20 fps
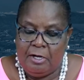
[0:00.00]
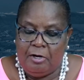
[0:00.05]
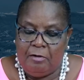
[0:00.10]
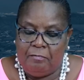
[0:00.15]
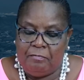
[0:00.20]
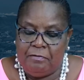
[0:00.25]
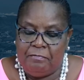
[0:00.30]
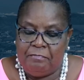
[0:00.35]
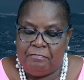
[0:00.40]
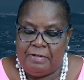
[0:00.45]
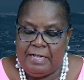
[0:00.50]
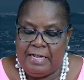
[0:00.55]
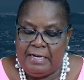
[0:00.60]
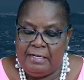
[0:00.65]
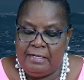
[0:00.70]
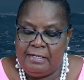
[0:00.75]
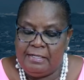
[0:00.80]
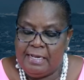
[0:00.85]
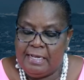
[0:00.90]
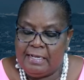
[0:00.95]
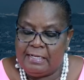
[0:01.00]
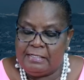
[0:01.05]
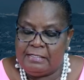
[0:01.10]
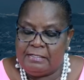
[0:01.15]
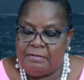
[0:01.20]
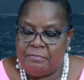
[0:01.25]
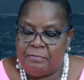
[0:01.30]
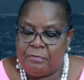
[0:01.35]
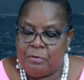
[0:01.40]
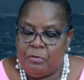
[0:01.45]
of a valid
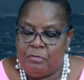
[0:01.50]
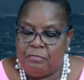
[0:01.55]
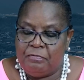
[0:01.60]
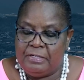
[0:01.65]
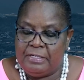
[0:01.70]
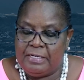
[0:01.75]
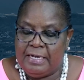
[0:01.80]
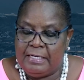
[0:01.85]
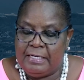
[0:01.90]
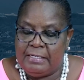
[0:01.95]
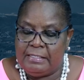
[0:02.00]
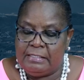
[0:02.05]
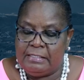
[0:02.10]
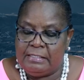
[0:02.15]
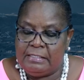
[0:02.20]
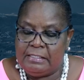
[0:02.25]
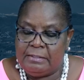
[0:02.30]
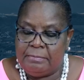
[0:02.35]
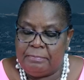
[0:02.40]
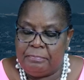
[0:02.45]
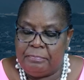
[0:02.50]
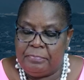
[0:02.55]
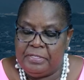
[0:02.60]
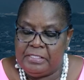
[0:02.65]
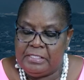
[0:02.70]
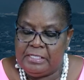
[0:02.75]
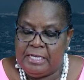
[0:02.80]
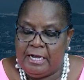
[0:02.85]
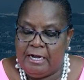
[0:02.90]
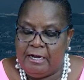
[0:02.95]
negative COVID-19
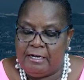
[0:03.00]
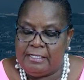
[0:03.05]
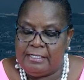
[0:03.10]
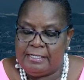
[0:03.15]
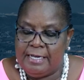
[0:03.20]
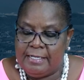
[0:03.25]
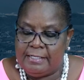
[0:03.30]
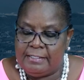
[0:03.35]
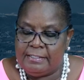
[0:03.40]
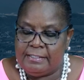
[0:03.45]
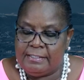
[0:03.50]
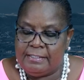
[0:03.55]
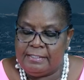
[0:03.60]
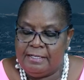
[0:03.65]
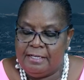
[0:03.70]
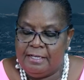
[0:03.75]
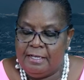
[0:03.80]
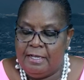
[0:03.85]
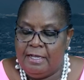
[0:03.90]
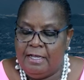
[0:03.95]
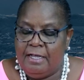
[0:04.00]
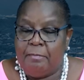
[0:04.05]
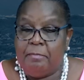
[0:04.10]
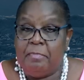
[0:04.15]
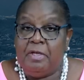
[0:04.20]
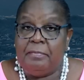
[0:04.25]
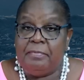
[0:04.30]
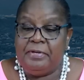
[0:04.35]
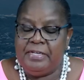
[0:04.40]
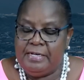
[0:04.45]
PCR test
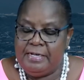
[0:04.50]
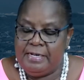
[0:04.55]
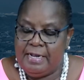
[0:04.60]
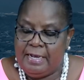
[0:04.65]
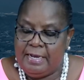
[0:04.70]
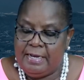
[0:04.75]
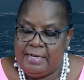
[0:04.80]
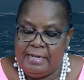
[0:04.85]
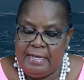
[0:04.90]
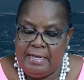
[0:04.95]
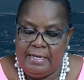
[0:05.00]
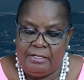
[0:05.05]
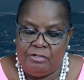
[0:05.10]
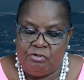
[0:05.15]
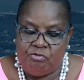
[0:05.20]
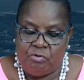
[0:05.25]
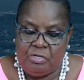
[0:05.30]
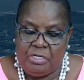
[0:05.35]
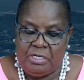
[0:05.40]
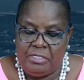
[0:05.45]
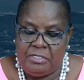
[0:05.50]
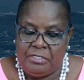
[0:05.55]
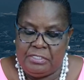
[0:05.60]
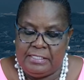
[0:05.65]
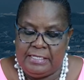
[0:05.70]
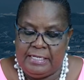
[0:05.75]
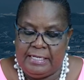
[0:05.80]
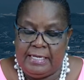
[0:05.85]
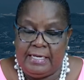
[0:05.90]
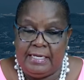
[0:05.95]
may be denied entry into
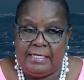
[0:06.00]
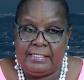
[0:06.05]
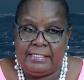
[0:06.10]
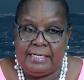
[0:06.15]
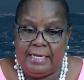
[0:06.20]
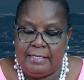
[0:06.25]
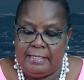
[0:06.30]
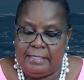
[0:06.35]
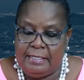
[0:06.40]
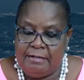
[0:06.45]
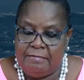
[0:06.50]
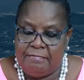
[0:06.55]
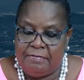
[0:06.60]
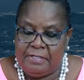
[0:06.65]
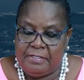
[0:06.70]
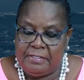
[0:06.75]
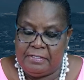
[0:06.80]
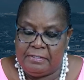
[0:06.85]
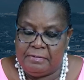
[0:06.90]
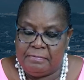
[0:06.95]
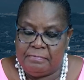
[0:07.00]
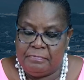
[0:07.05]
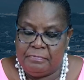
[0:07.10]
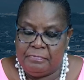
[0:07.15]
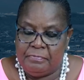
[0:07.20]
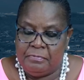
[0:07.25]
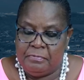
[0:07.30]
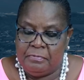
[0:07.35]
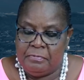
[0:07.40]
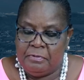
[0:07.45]
St. Kitts and Nevis.
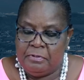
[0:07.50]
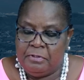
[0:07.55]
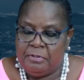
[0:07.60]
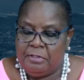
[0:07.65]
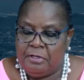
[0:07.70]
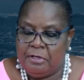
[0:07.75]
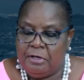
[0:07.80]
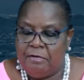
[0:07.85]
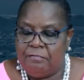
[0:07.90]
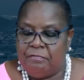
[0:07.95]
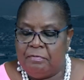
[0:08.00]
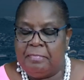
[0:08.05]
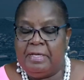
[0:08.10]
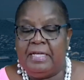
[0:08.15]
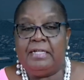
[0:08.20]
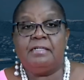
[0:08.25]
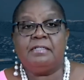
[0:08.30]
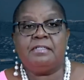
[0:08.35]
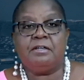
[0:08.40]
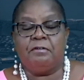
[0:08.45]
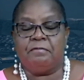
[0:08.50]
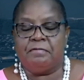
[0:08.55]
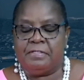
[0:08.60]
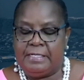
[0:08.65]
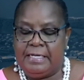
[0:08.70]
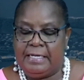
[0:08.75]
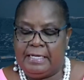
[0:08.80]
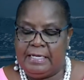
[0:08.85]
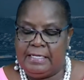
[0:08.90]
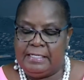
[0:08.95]
The government of
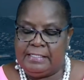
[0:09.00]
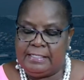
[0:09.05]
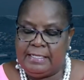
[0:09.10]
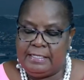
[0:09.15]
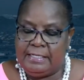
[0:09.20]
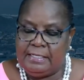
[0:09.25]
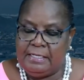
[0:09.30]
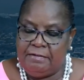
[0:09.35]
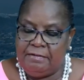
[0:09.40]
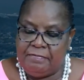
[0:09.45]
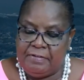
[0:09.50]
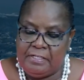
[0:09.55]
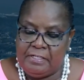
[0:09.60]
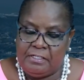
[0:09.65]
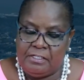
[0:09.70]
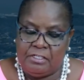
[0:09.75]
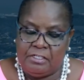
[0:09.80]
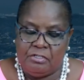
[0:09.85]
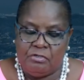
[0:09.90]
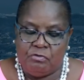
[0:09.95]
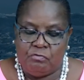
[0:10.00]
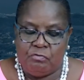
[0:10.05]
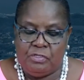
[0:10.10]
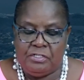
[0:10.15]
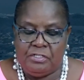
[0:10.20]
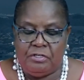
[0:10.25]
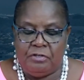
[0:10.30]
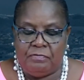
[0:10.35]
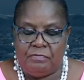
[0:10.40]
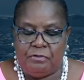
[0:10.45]
St. Kitts and Nevis
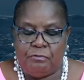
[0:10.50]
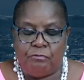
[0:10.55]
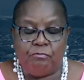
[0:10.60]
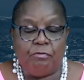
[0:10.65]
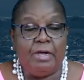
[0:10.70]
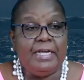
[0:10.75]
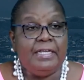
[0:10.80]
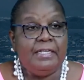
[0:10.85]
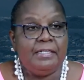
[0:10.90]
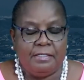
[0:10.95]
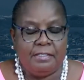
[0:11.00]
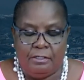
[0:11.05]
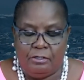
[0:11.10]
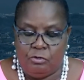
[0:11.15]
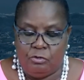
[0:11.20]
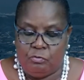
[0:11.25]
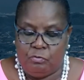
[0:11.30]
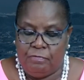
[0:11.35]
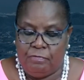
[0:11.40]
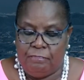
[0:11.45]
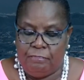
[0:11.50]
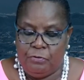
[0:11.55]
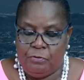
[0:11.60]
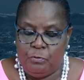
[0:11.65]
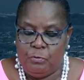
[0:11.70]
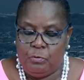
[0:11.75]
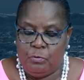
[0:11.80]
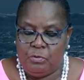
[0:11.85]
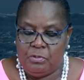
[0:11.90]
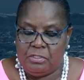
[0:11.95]
reserves the right to
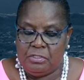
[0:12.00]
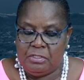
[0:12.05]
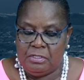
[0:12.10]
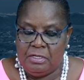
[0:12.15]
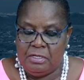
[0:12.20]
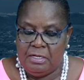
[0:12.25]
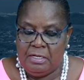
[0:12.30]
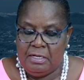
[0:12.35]
refuse